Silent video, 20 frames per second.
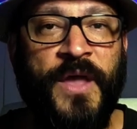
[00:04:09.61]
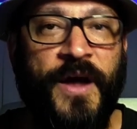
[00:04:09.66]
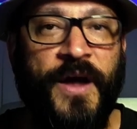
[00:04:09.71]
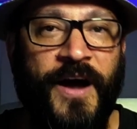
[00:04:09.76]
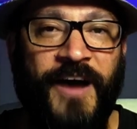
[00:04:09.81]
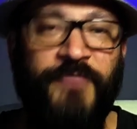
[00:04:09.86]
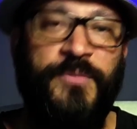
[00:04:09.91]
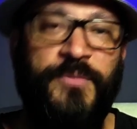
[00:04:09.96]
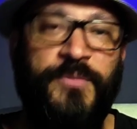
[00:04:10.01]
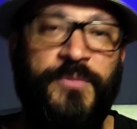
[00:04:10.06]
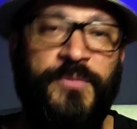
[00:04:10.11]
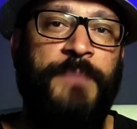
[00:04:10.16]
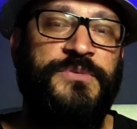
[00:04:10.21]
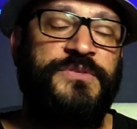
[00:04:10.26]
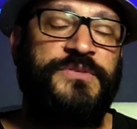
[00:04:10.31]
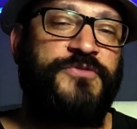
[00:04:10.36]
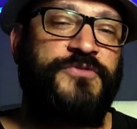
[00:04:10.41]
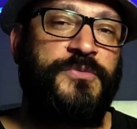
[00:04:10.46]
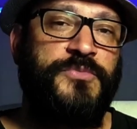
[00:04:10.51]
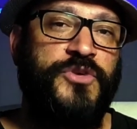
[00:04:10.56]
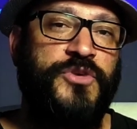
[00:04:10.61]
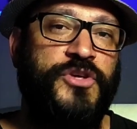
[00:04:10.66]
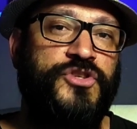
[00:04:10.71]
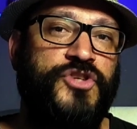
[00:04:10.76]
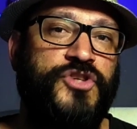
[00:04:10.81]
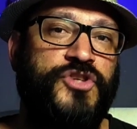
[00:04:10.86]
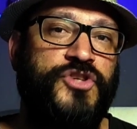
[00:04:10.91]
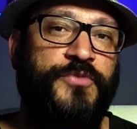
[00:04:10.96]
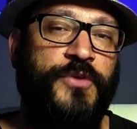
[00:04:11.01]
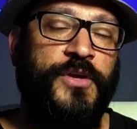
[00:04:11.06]
I've been absent from
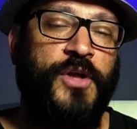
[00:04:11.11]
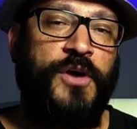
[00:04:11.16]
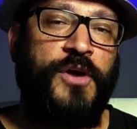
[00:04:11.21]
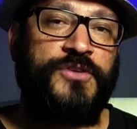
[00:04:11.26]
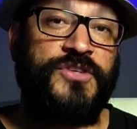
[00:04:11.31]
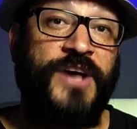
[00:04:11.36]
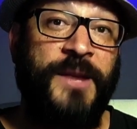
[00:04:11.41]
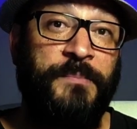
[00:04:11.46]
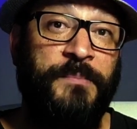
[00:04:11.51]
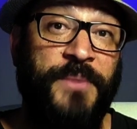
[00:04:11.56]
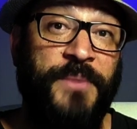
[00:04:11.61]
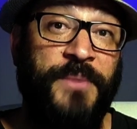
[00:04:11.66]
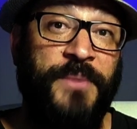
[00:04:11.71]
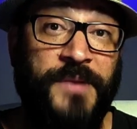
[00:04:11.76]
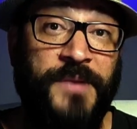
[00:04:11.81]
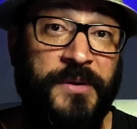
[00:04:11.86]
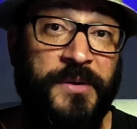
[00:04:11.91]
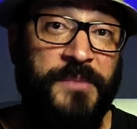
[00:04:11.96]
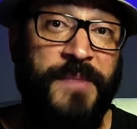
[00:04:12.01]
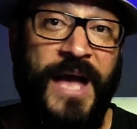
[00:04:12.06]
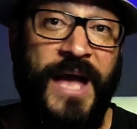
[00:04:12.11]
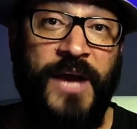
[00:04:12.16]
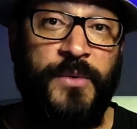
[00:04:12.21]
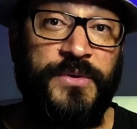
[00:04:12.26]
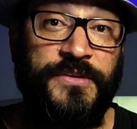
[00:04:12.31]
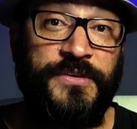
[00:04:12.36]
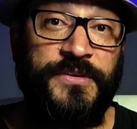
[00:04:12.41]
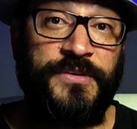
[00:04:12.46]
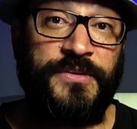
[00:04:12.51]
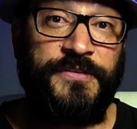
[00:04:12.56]
YouTube for a long time, but I'm coming back
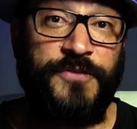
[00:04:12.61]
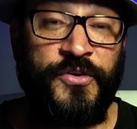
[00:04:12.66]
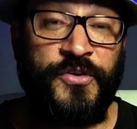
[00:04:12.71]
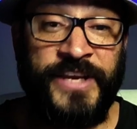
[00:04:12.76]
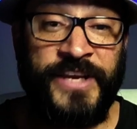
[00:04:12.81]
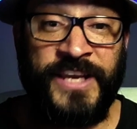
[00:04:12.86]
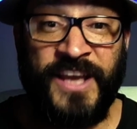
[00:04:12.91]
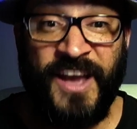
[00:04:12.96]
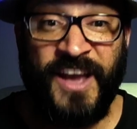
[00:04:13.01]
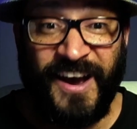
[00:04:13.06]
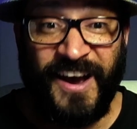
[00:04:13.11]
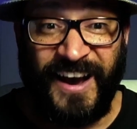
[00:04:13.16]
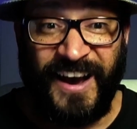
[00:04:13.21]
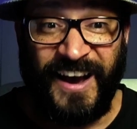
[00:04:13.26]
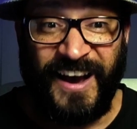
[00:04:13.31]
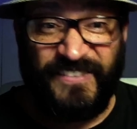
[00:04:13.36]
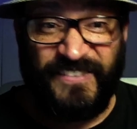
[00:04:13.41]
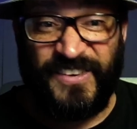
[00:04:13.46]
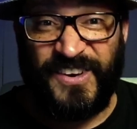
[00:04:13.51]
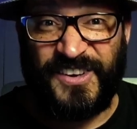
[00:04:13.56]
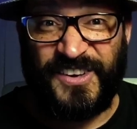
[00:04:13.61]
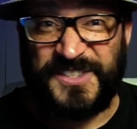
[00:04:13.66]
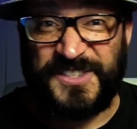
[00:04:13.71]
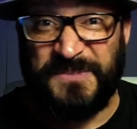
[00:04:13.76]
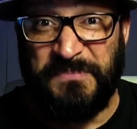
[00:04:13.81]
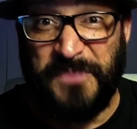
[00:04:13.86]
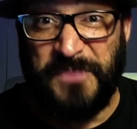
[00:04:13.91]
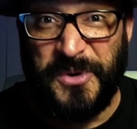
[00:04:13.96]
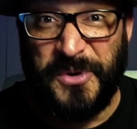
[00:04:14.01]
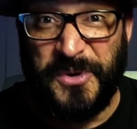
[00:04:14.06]
with a fury. I've even got
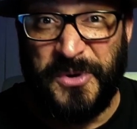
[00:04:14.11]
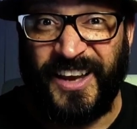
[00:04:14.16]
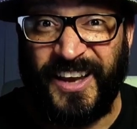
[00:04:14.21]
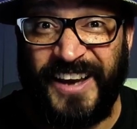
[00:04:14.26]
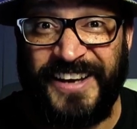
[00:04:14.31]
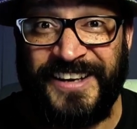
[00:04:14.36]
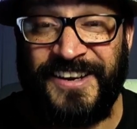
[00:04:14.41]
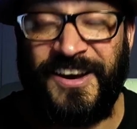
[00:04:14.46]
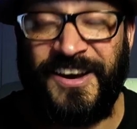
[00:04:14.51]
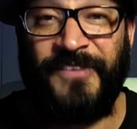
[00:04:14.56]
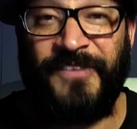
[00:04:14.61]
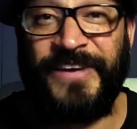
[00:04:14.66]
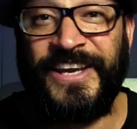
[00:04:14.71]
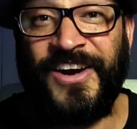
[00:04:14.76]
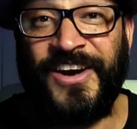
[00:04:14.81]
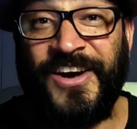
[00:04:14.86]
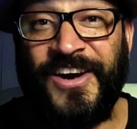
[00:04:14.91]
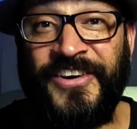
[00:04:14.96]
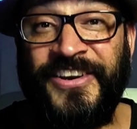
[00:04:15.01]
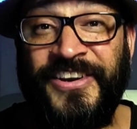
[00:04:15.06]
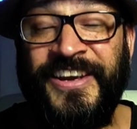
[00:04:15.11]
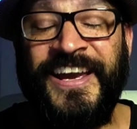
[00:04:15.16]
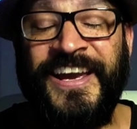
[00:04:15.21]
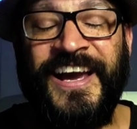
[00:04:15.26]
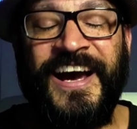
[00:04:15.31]
some mood lighting going on.